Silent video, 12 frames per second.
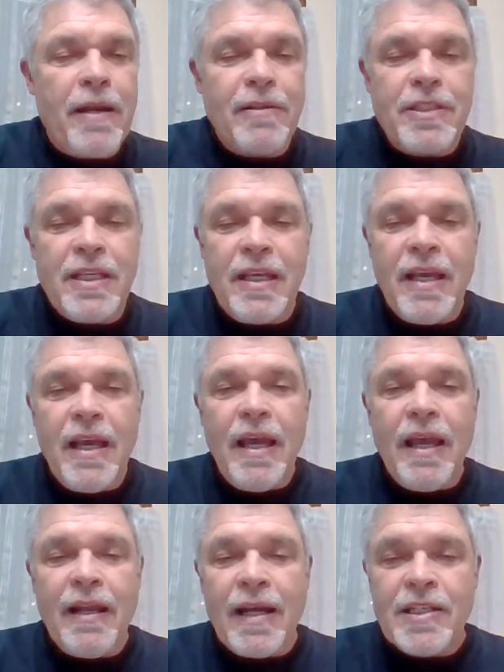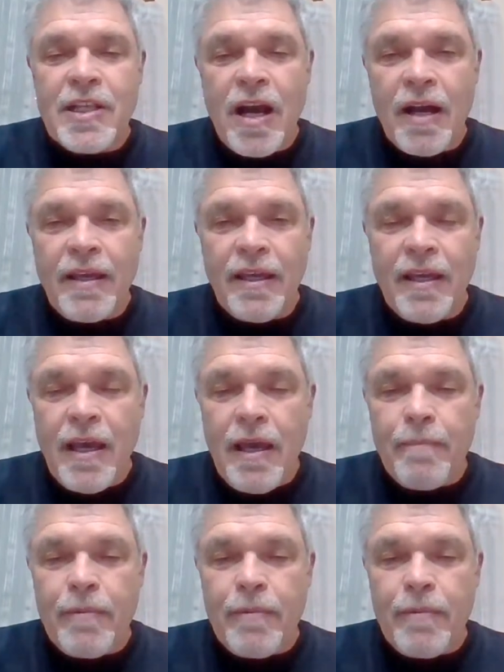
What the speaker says: penalty in ice hockey?